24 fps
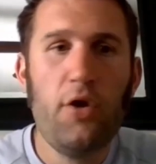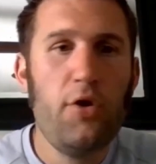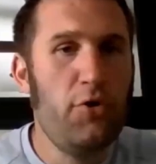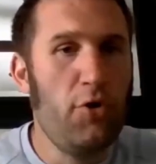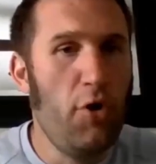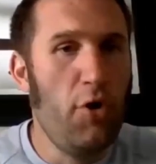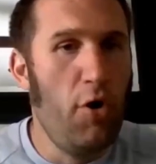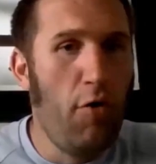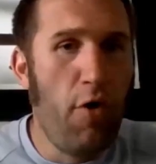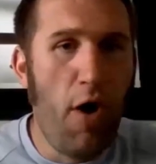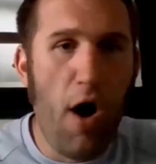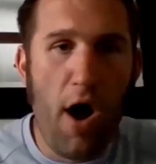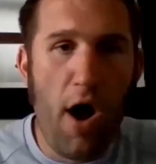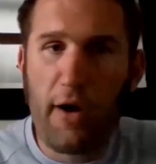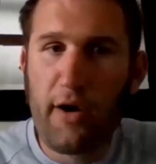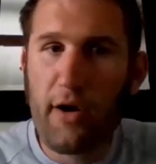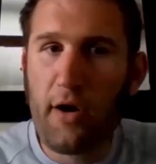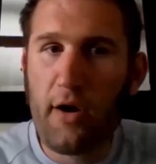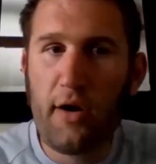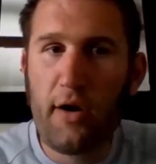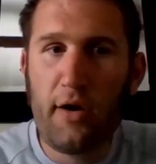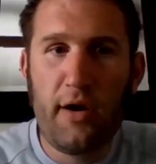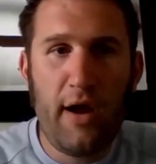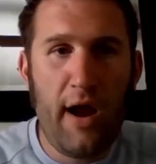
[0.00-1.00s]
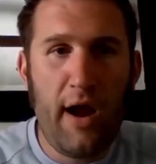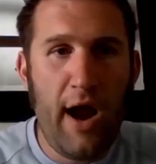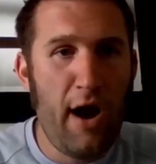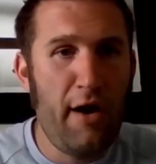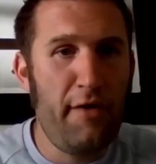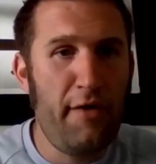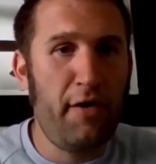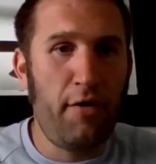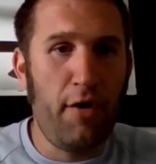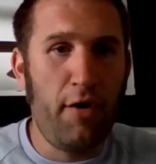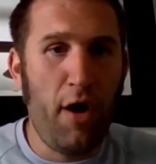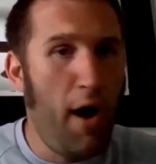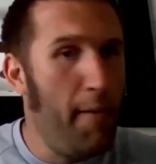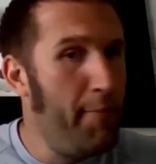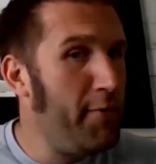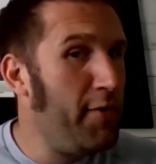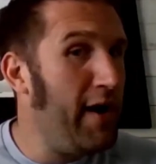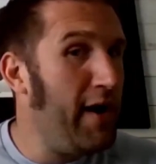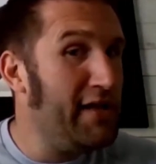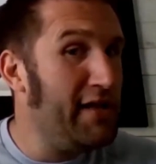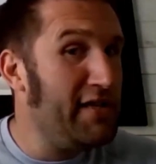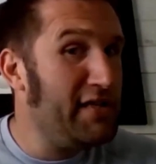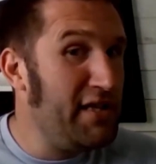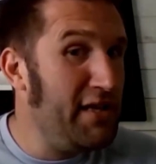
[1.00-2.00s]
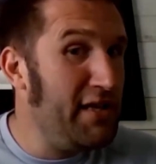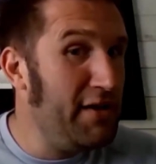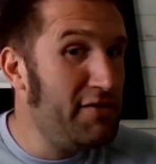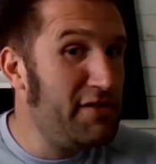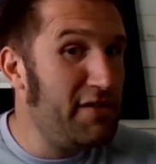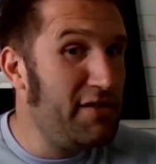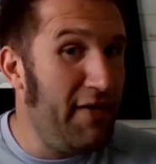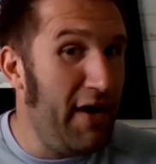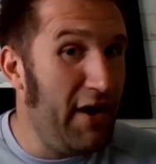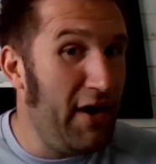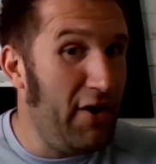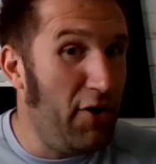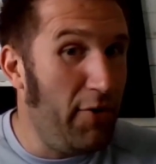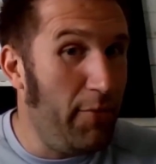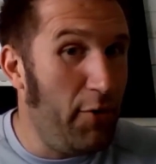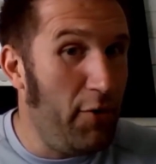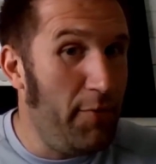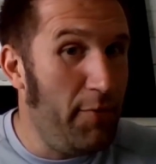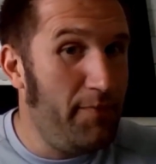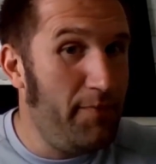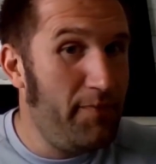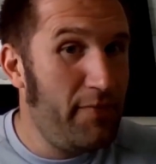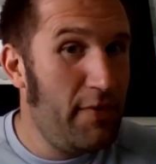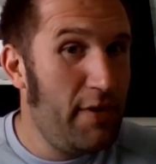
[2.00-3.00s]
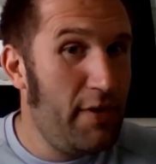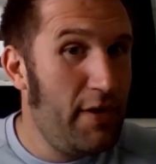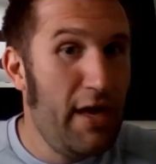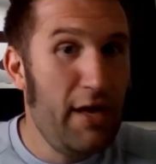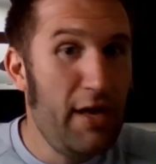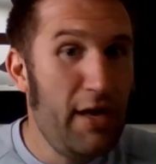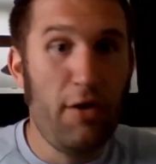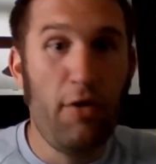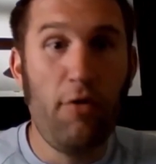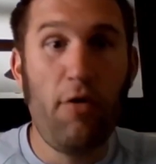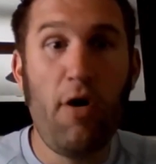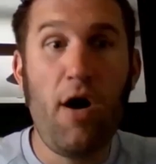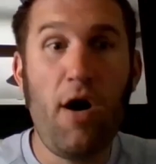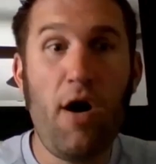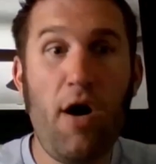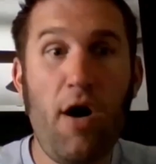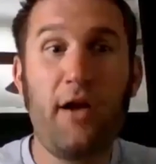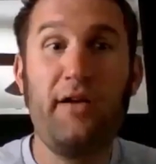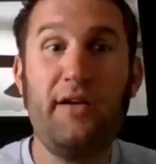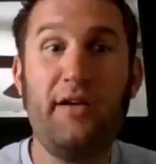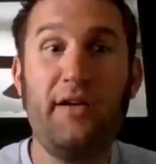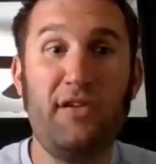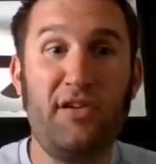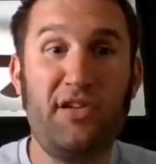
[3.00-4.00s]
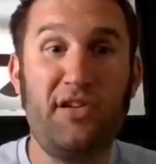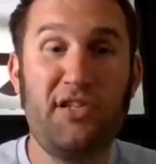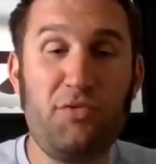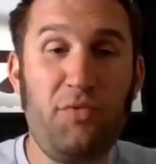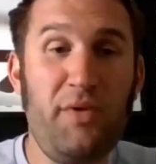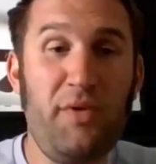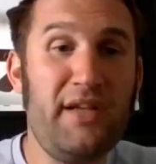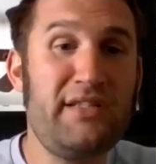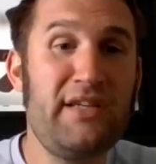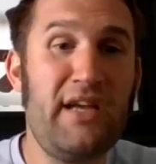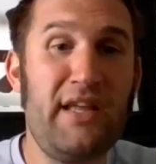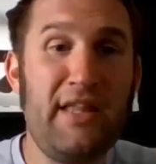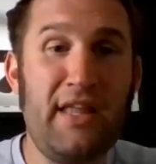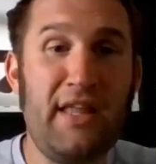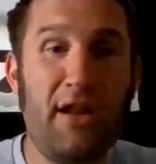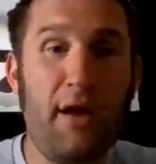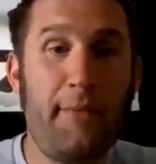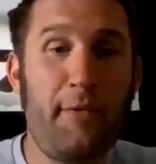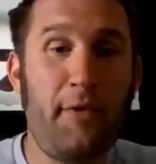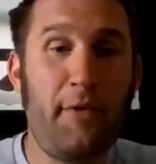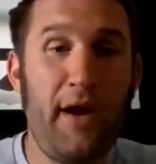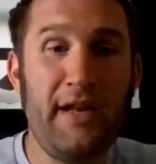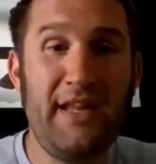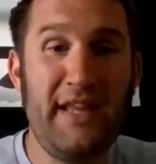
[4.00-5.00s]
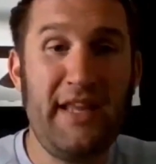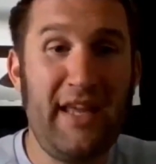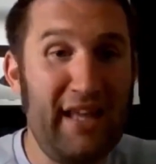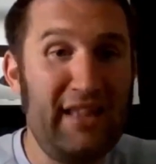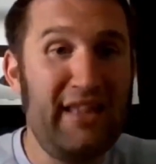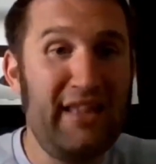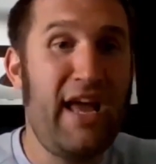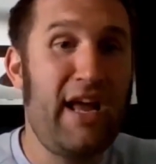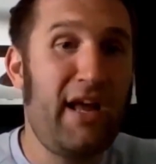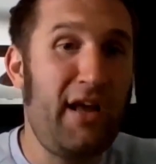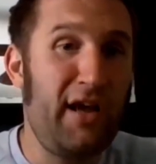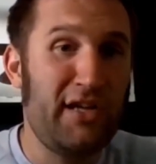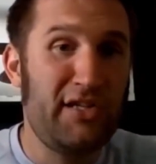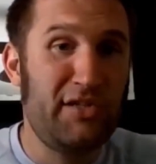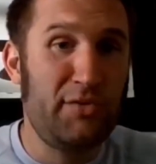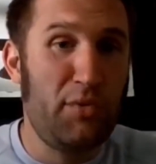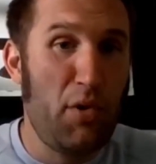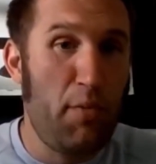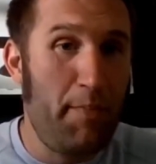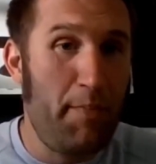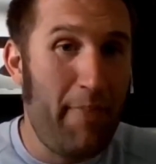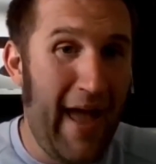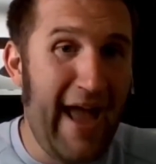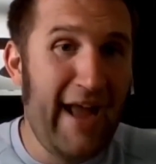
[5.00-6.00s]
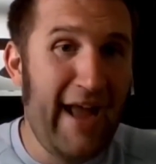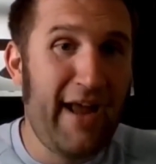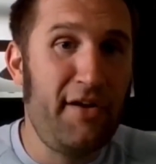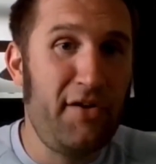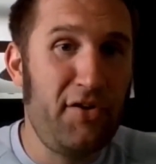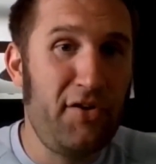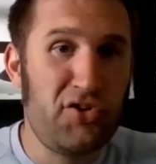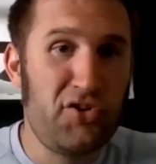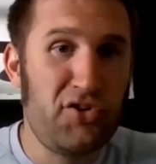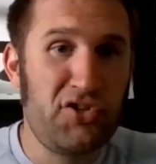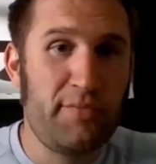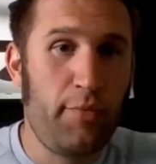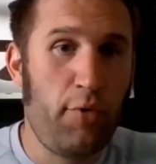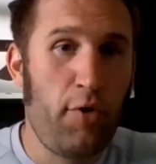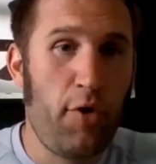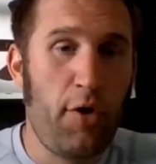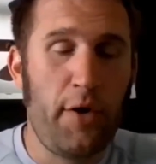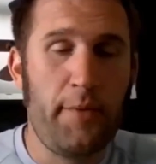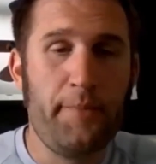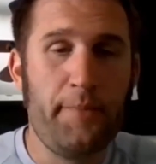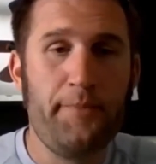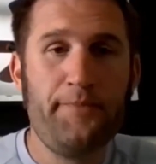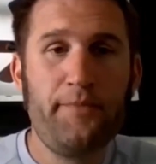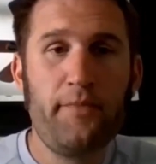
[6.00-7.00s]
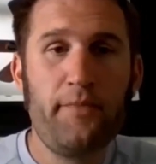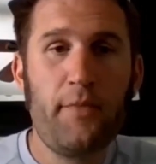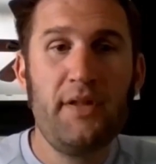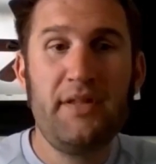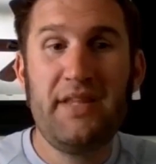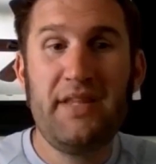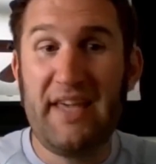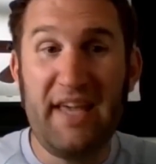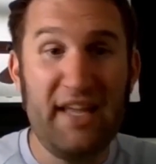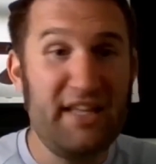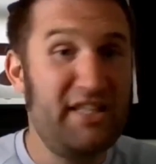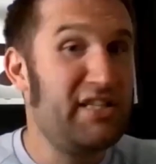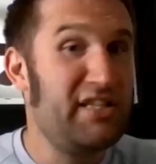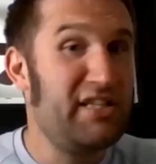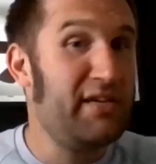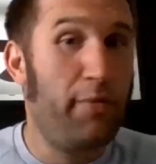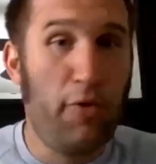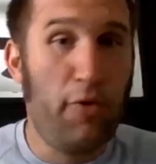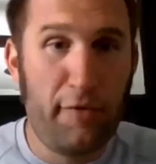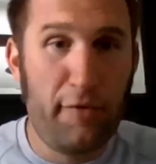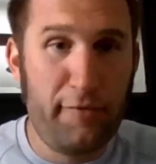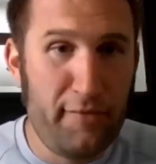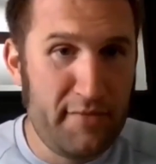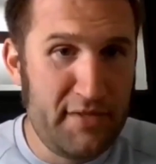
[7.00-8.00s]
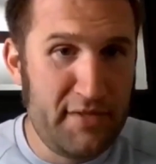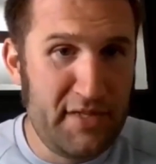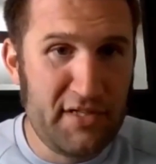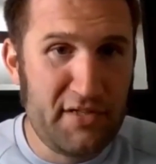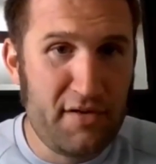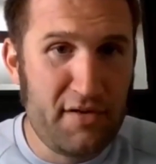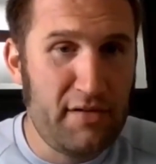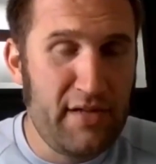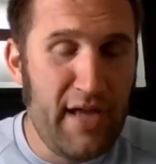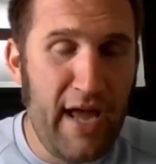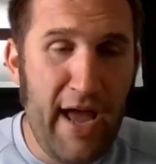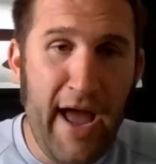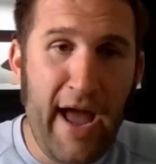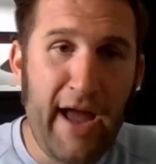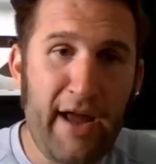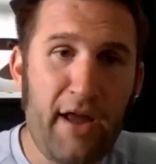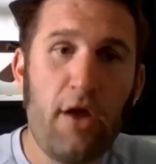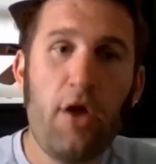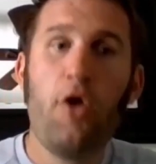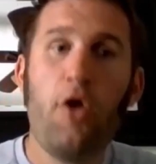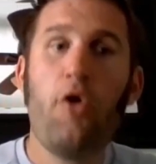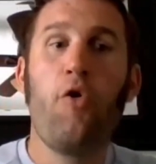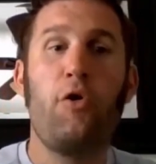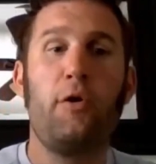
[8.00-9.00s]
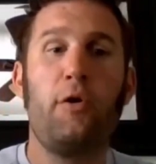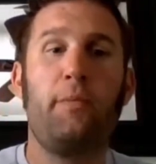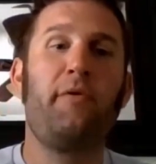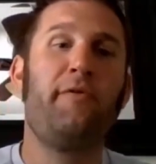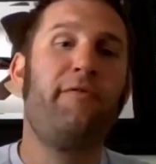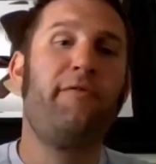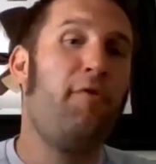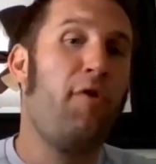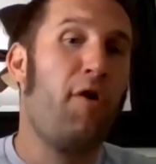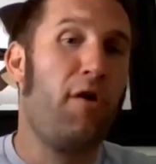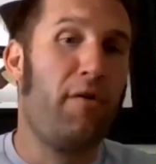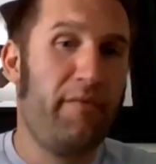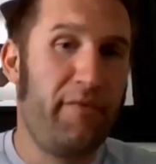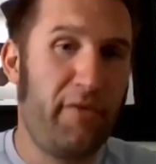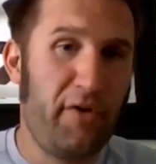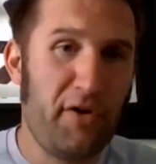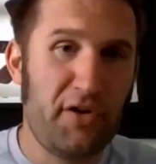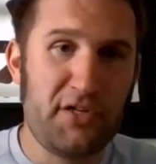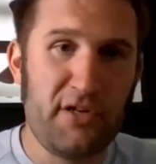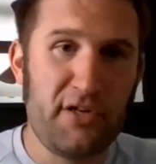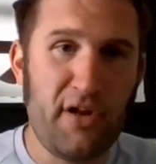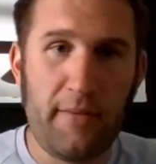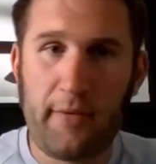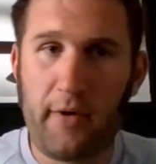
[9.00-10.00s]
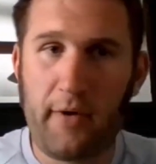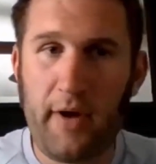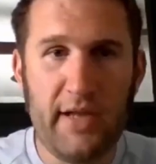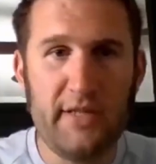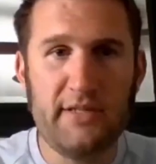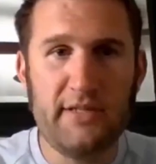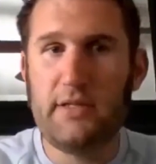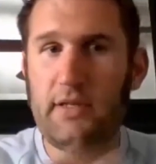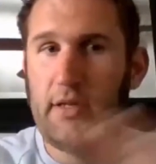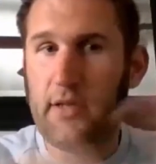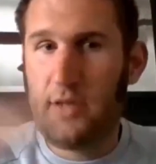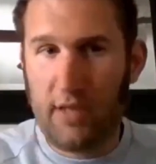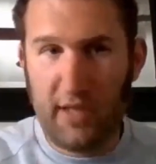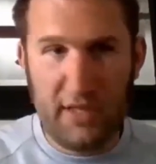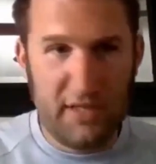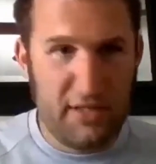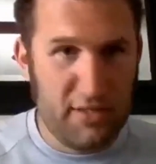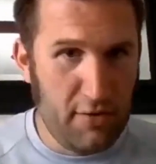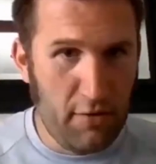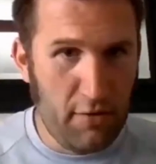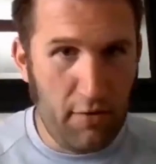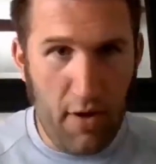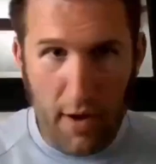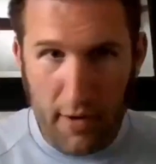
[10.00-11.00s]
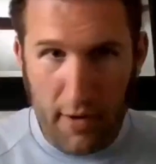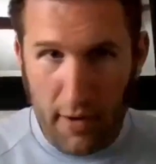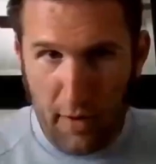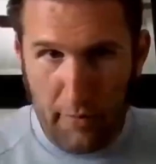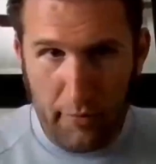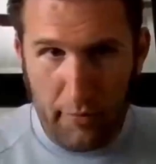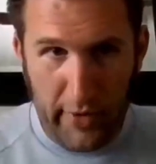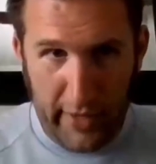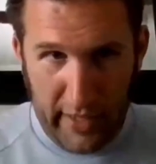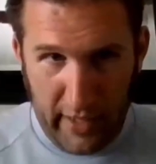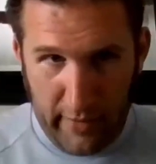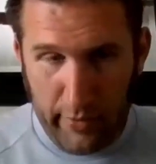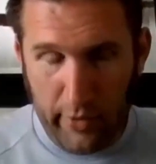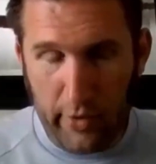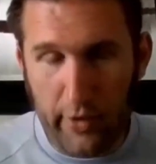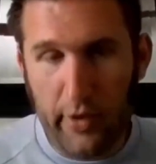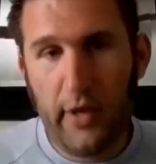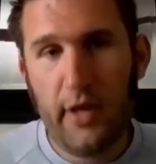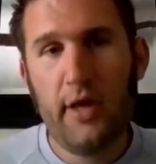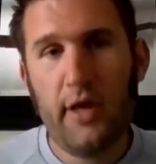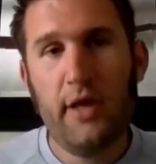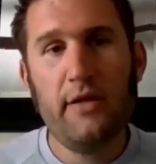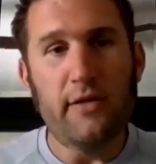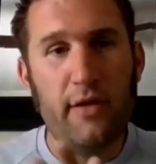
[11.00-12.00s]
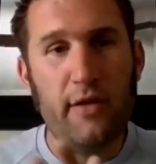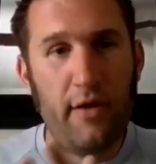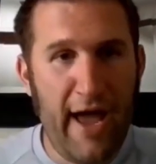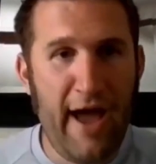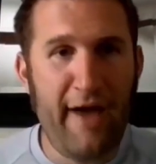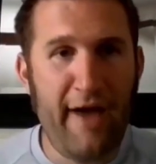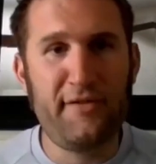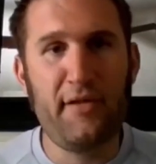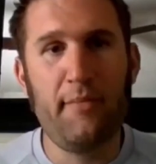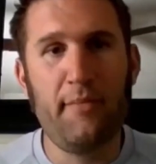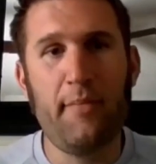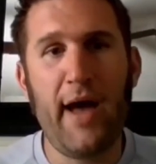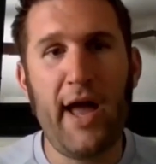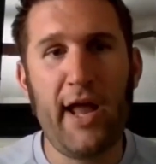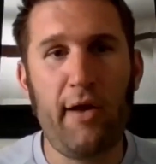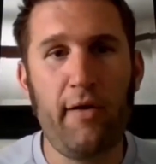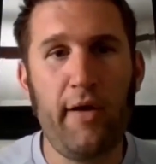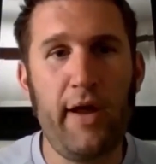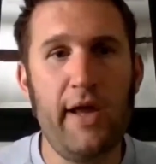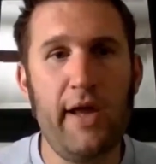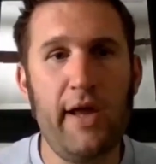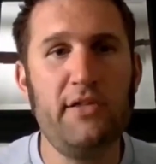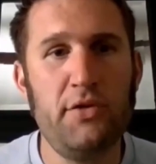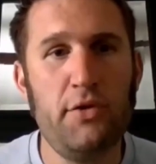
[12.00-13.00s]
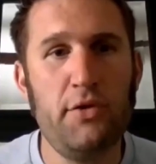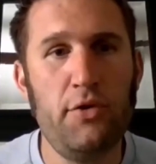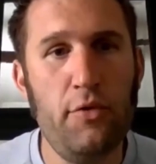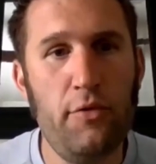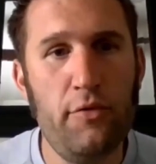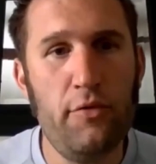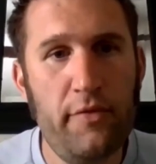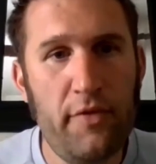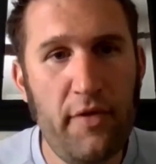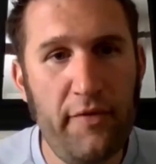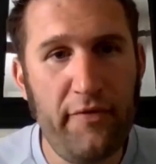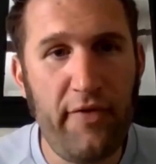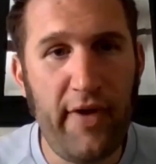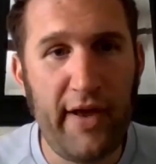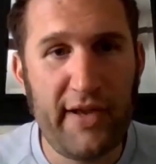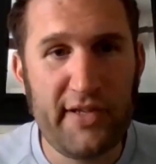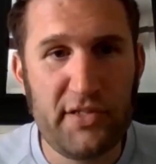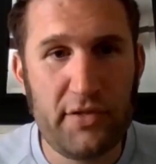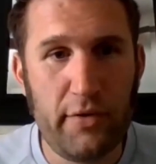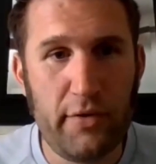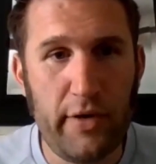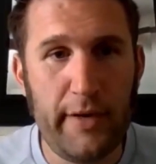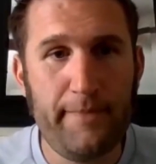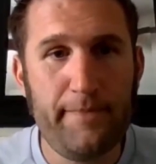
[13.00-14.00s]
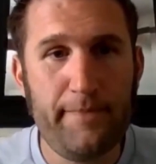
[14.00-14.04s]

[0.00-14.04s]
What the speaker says: No longer are there upgrade SKUs available, and no longer is there Swiss on that upgrade to get that customer back under support to get support from Cisco TAC or perform version upgrades. It's no longer applicable. They'll have to migrate to the Flex 3.